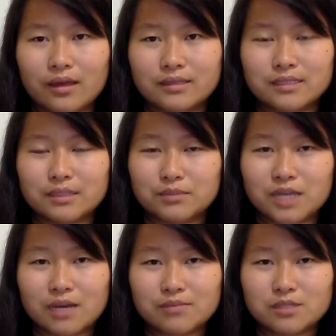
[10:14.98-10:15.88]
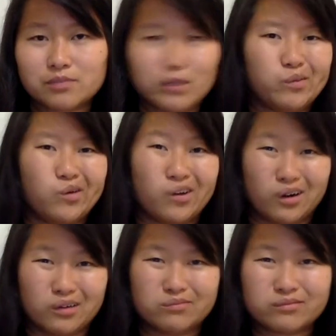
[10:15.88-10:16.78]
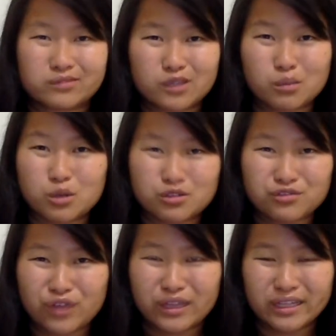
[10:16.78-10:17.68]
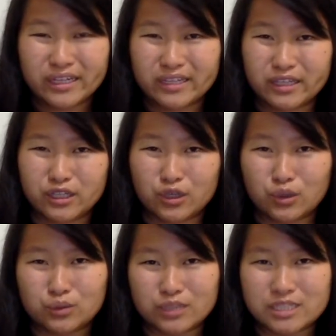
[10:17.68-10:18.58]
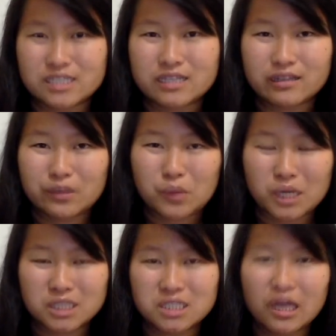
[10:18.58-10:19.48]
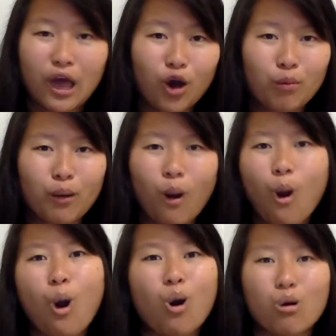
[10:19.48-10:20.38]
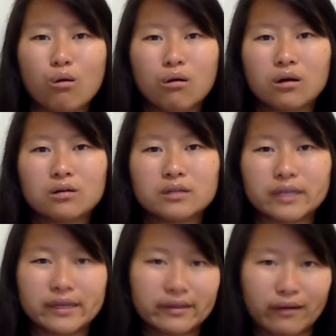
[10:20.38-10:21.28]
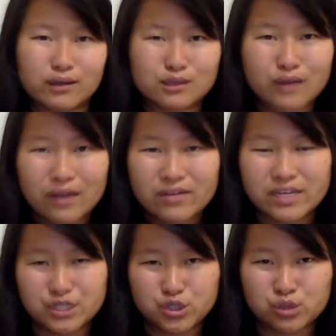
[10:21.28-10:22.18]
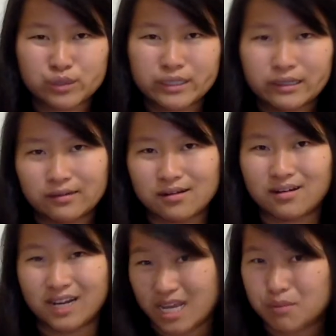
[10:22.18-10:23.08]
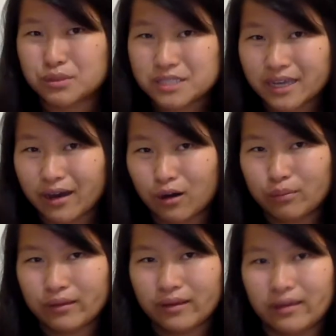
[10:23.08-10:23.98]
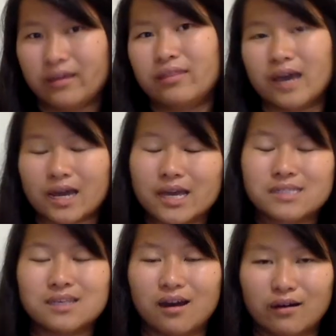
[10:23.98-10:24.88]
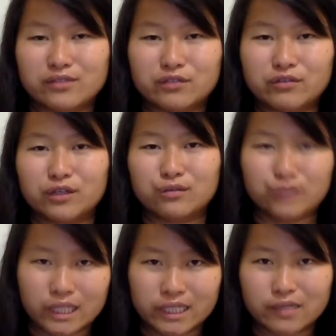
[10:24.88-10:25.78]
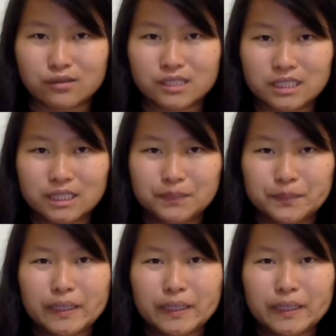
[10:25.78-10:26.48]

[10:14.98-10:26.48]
sometimes people aren't the most friendly and they don't necessarily want to help, or they also have an injury and are unable to help. In that case, I often feel really guilty.